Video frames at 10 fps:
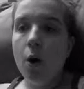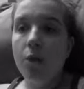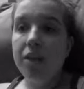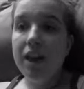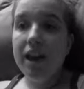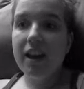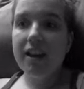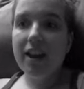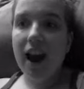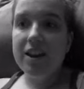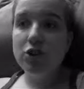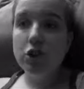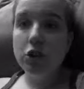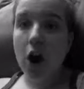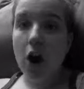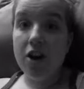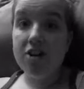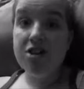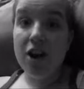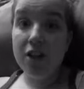Well, then I just got
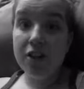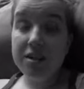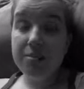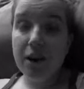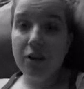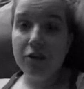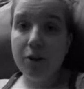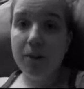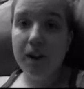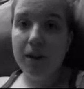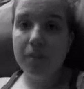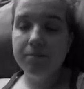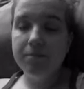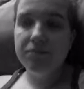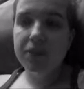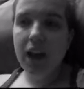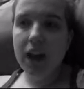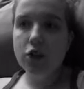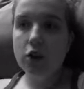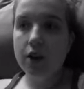another email from him,
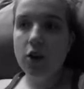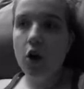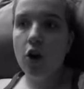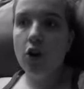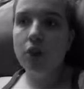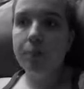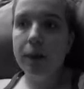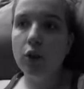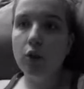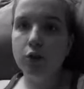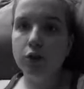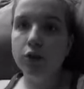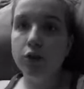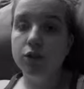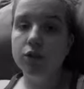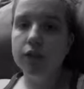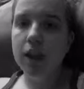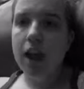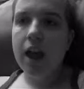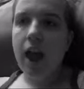and so I called my local news,
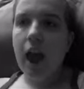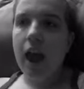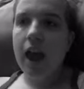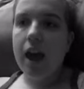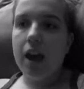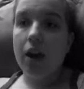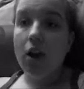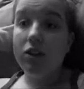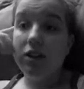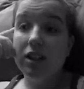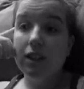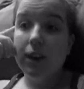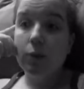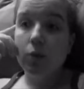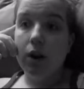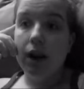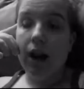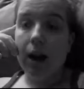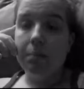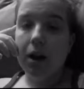and I'll see if they run
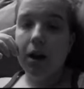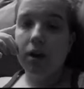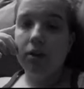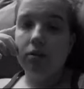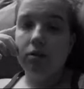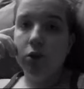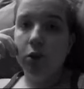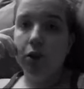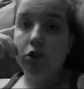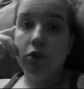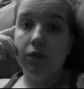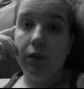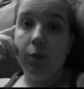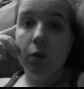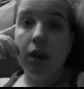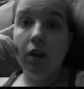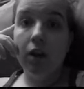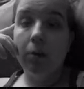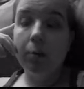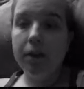it. I'm not totally sure if they
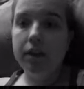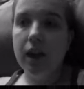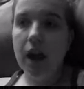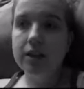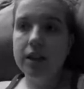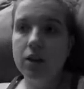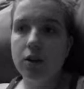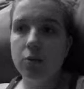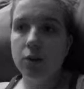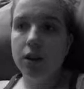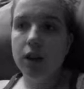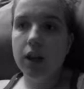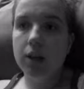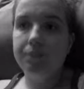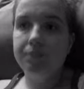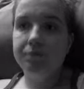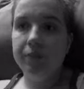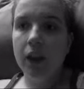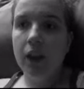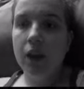will, but the guy sounded really
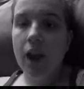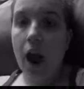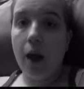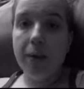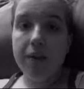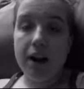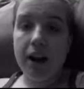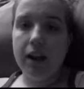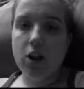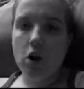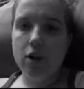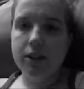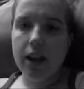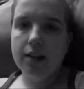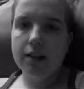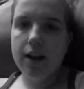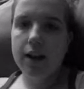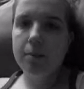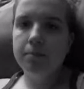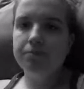happy that I contacted
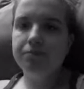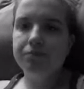him.